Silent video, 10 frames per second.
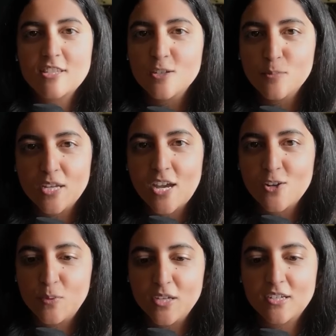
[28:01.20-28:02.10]
still my
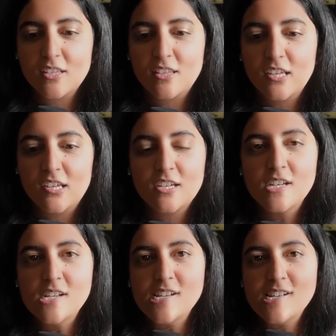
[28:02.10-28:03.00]
title pick. I think,
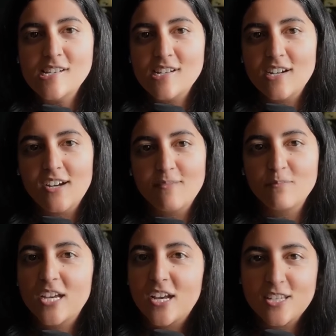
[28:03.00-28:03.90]

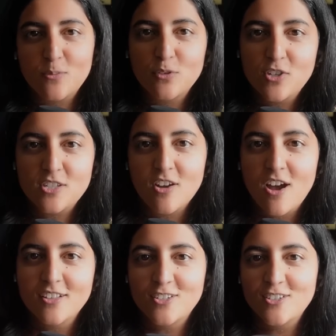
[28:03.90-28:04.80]
like I said with Nafisa
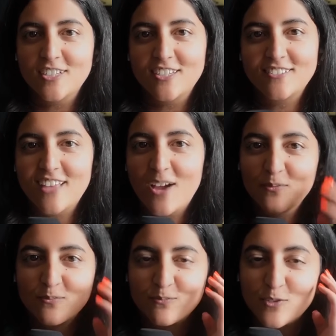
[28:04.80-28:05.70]
Collier, that
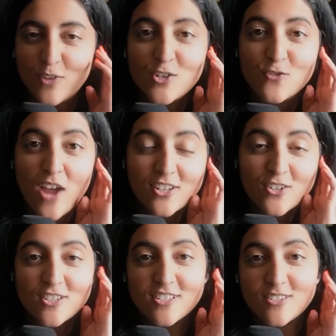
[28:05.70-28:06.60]
revenge
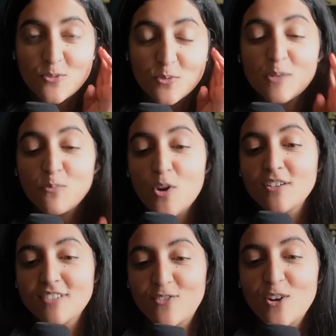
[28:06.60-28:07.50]
factor is really
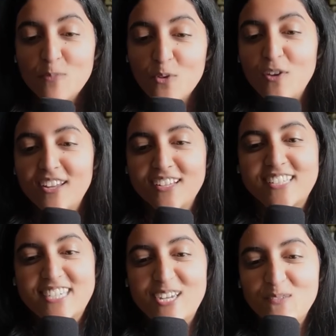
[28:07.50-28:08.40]
important. It's very motivating
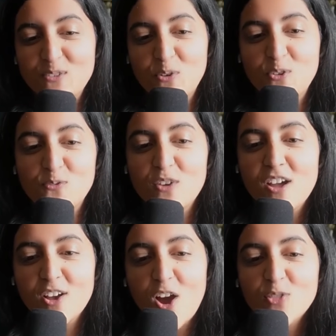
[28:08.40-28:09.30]
to teams when you've
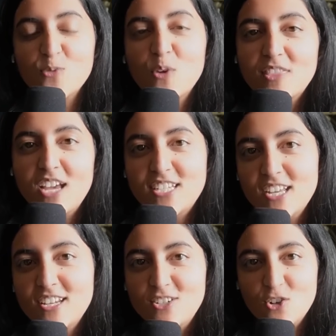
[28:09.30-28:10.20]
gone through what they
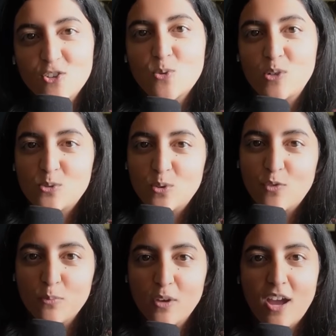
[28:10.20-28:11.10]
did during the
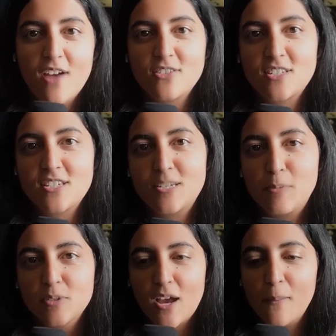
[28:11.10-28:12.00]
2024 playoffs to be able to